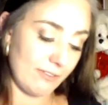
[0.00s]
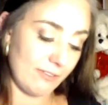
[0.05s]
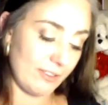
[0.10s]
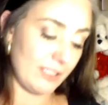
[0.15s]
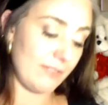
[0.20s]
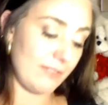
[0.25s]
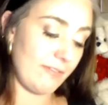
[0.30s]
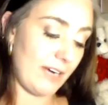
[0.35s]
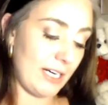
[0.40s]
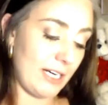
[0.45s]
and
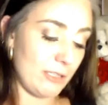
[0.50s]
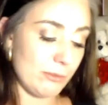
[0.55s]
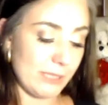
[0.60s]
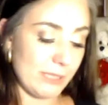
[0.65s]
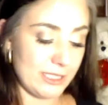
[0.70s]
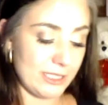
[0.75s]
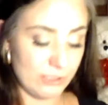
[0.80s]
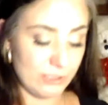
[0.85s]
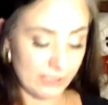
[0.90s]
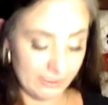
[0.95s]

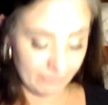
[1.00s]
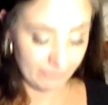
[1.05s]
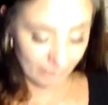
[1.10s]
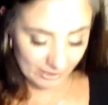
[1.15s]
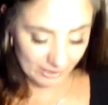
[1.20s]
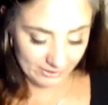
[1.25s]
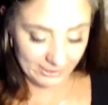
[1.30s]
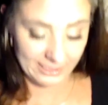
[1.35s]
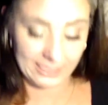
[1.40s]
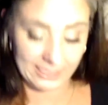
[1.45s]
environmentally
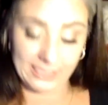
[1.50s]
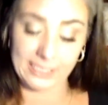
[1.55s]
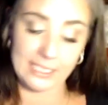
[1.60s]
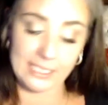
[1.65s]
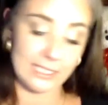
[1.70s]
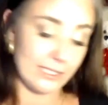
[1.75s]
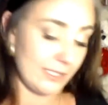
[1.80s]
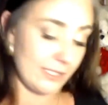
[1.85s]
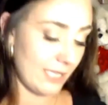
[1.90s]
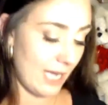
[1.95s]
friendly
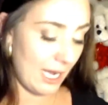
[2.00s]
and